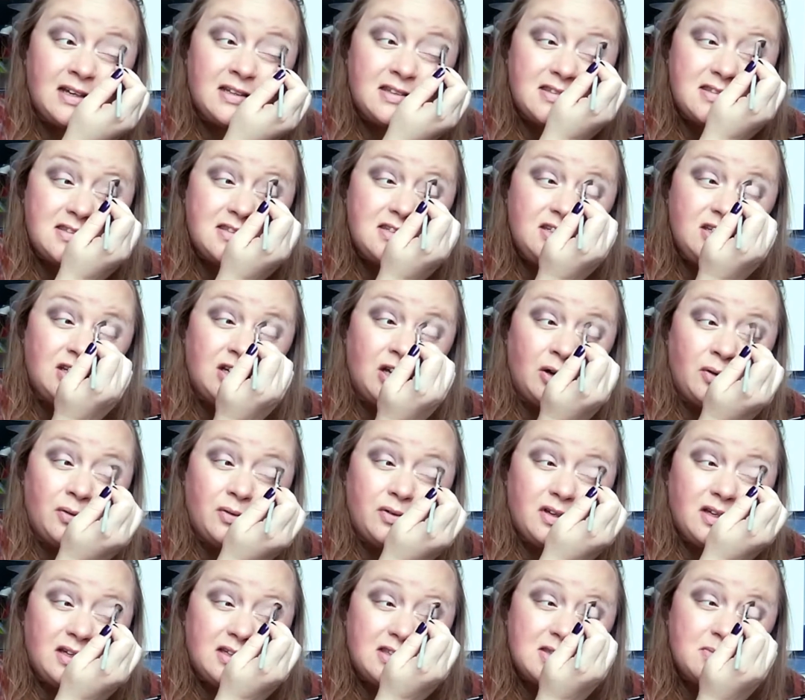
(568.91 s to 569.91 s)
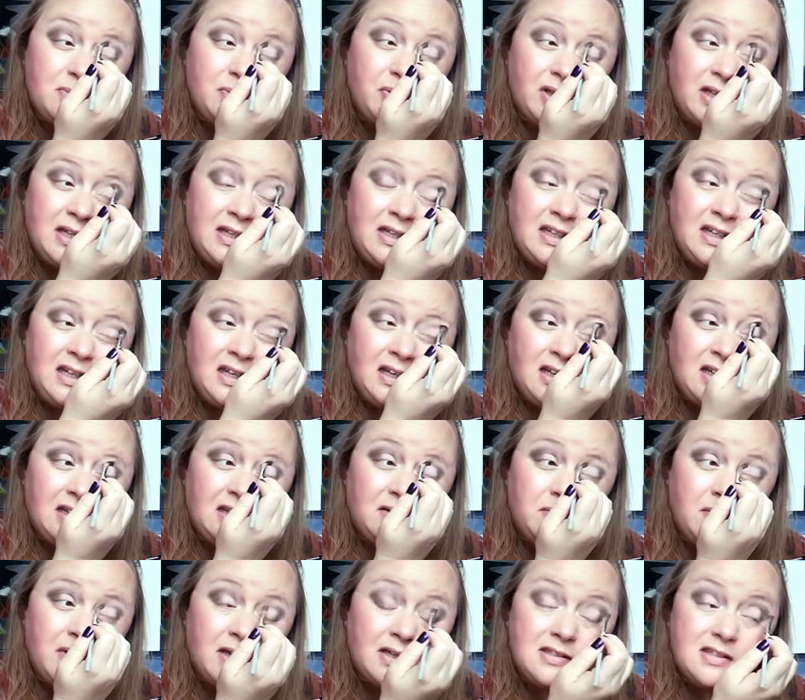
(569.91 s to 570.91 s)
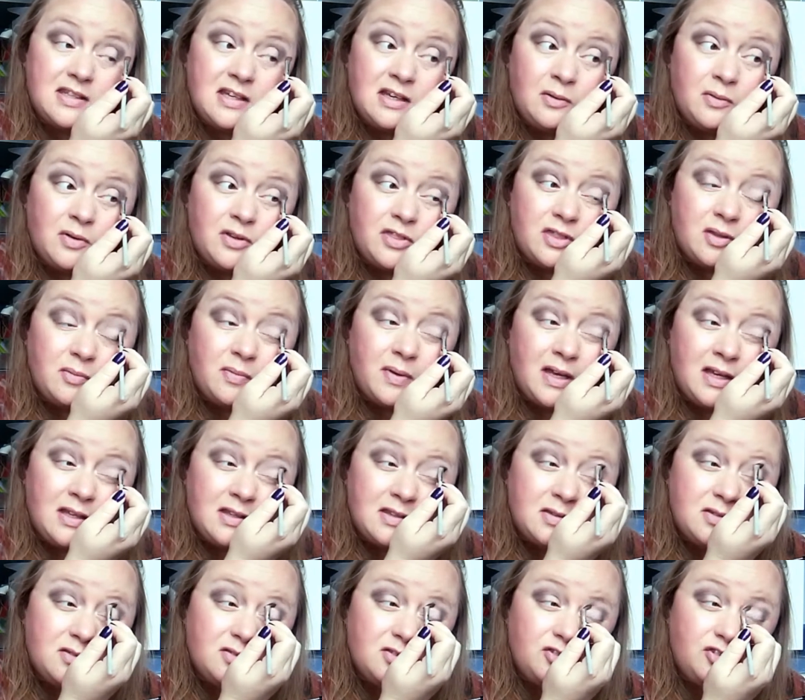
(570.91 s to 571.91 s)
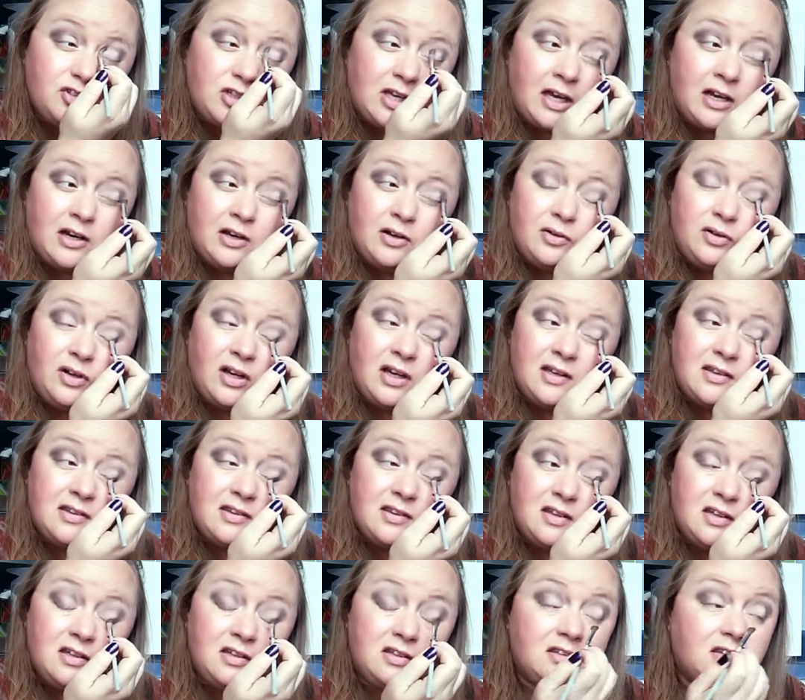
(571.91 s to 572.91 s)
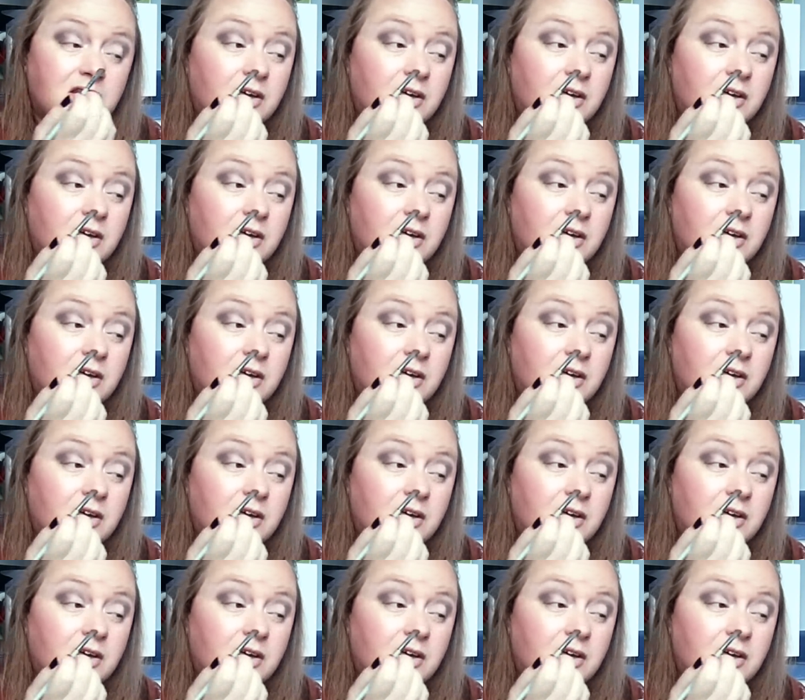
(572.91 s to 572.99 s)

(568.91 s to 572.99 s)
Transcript: It's, you know, it's blending and mixing with the base shadow nicely.